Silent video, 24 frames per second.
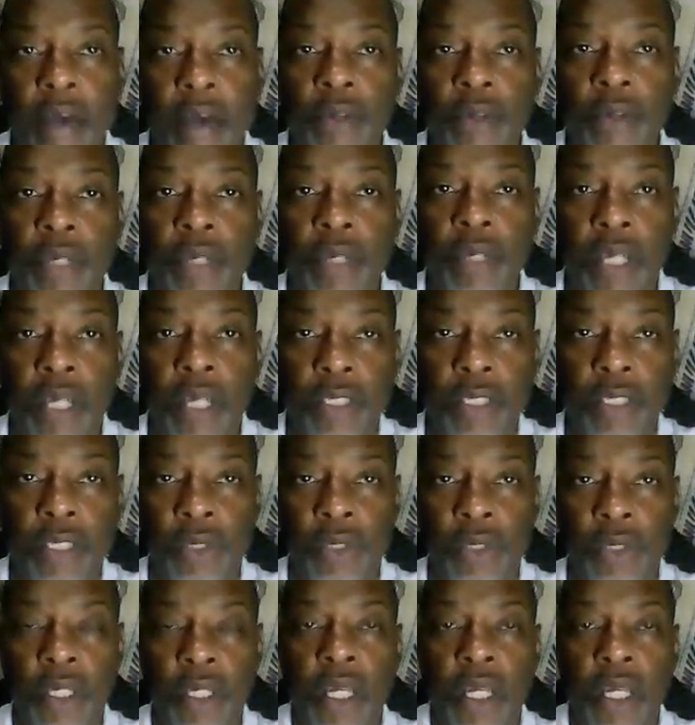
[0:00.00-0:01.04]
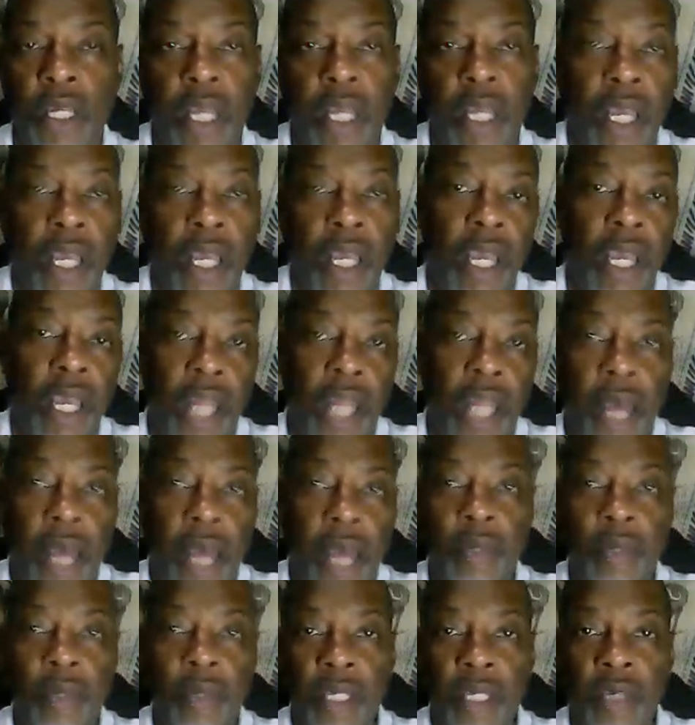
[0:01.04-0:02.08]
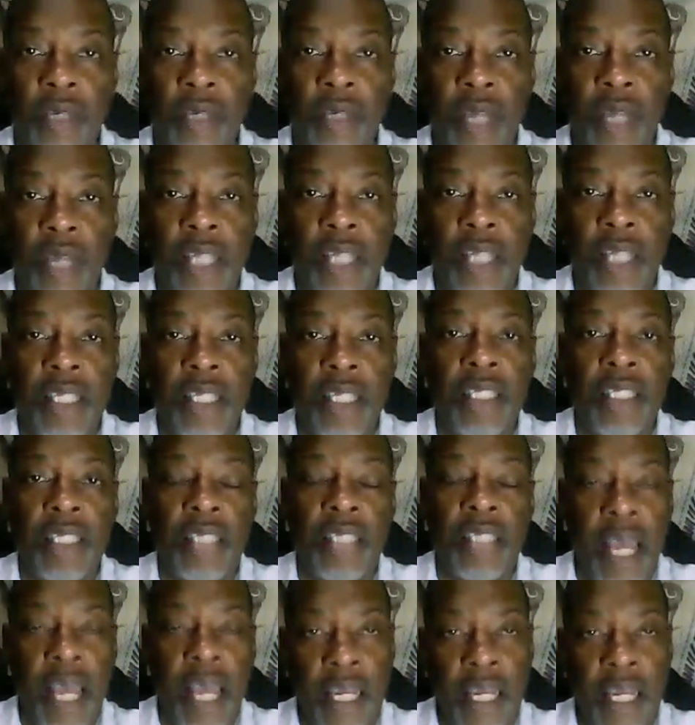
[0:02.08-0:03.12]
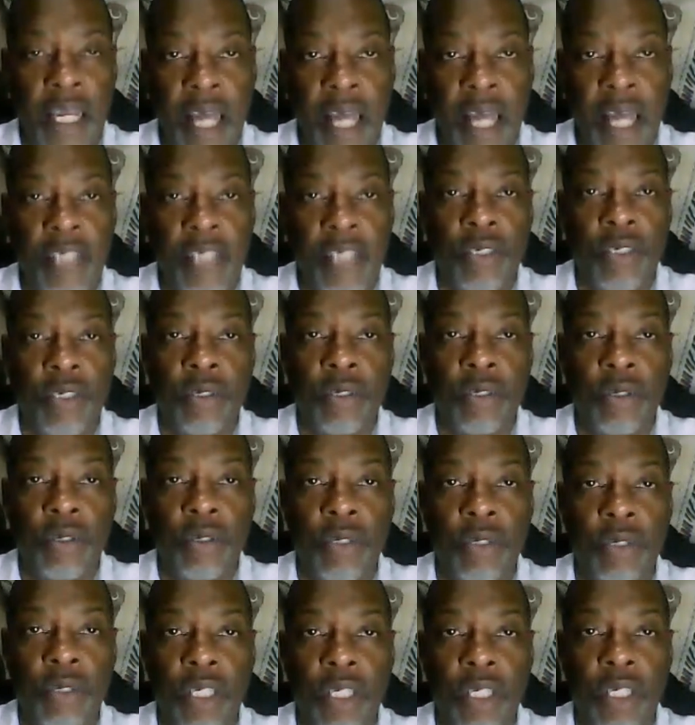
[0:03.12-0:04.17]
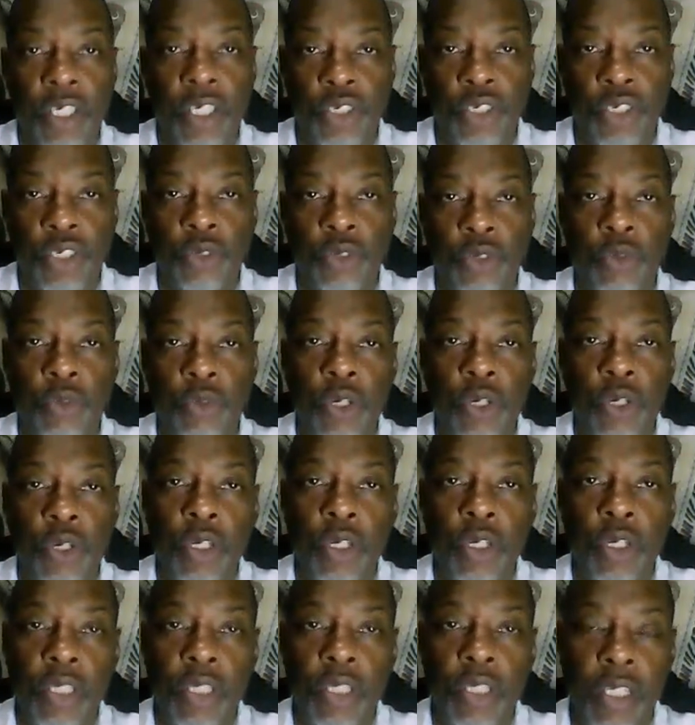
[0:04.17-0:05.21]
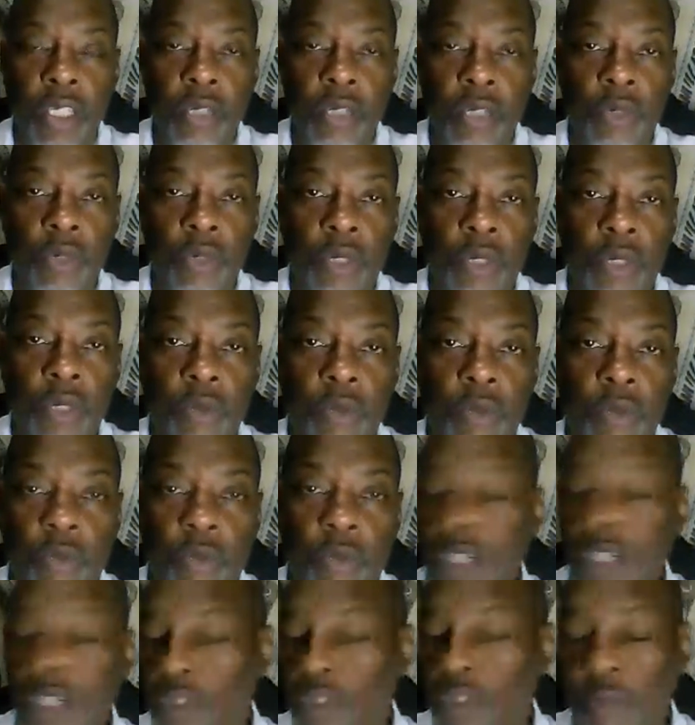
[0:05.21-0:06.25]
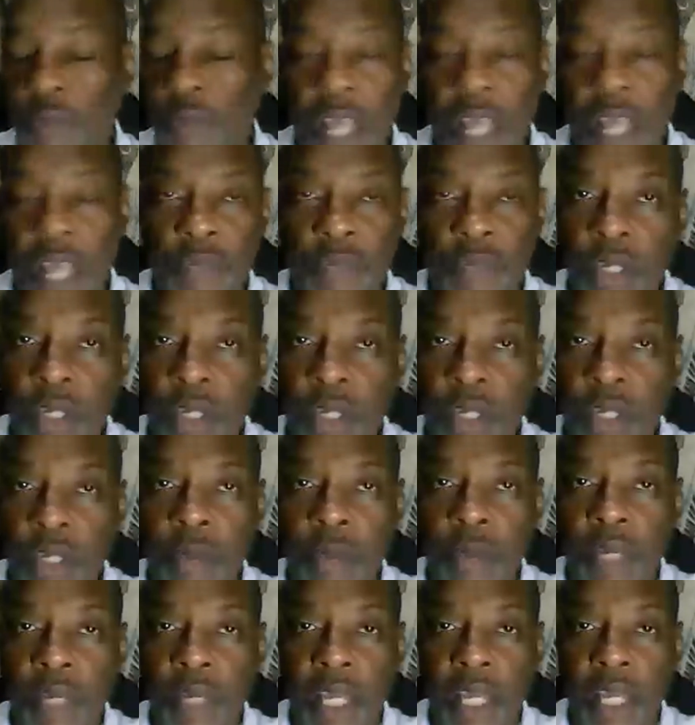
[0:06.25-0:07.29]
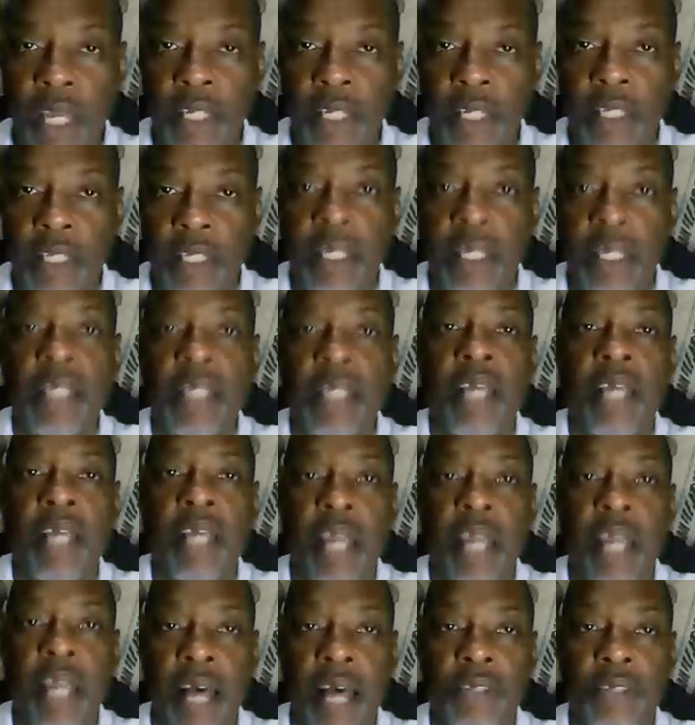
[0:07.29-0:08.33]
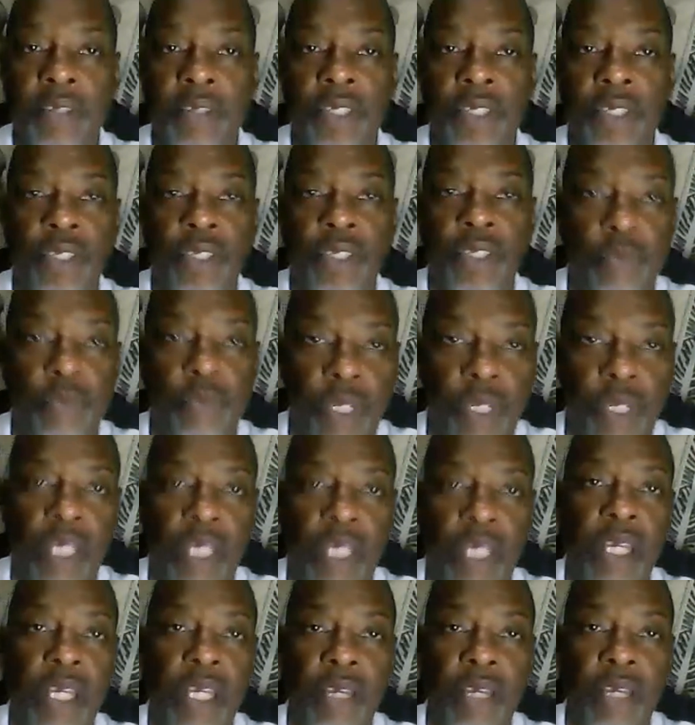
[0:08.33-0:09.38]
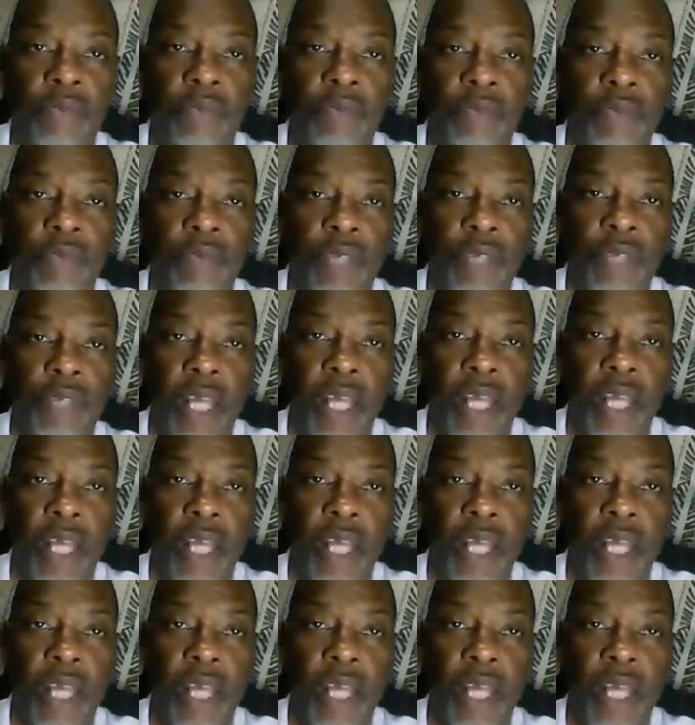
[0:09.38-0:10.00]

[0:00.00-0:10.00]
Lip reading: out of the country. And I believe that it's a psychological issue dealing with Western mass media propaganda that allows us to believe